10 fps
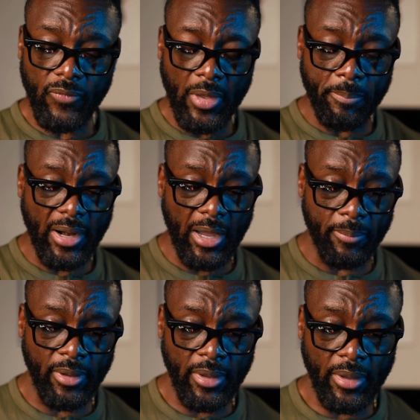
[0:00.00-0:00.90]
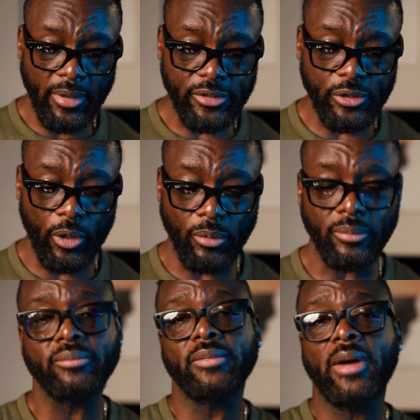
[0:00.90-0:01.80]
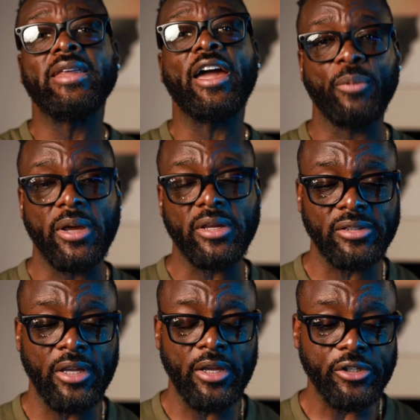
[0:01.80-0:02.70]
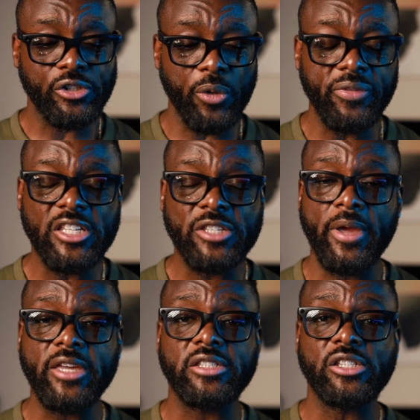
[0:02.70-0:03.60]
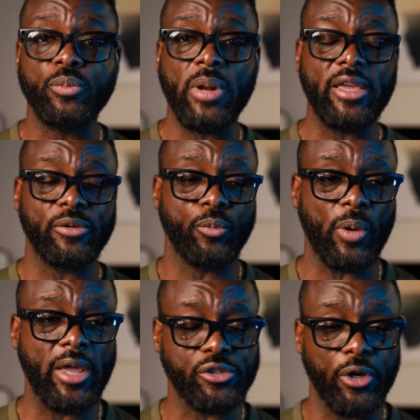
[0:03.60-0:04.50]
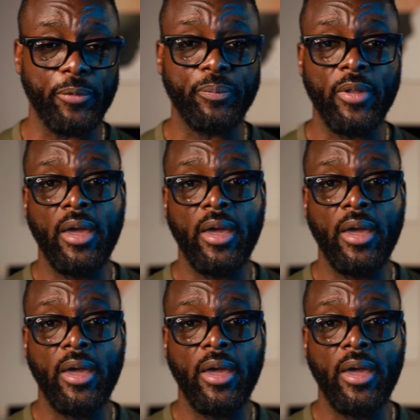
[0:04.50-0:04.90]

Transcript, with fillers: But um, so I digress. So in this space, this is what I what I saw.